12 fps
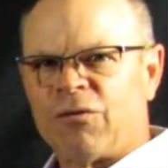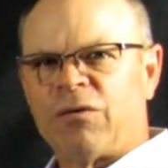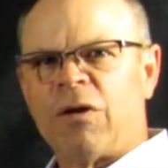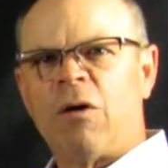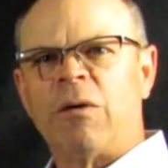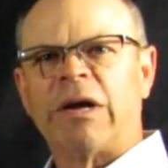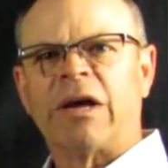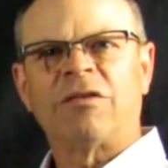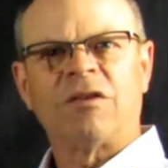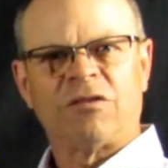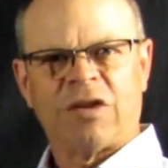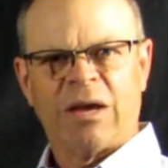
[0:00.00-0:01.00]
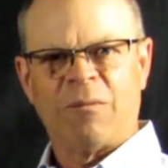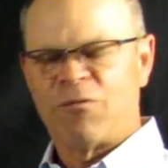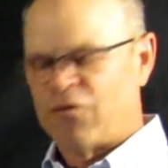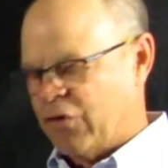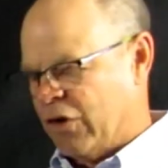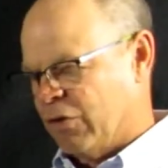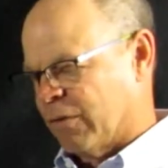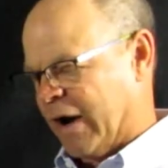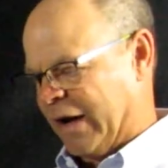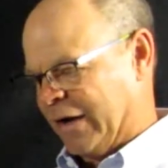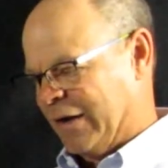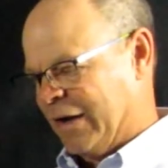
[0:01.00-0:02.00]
flowing at the same fill rate.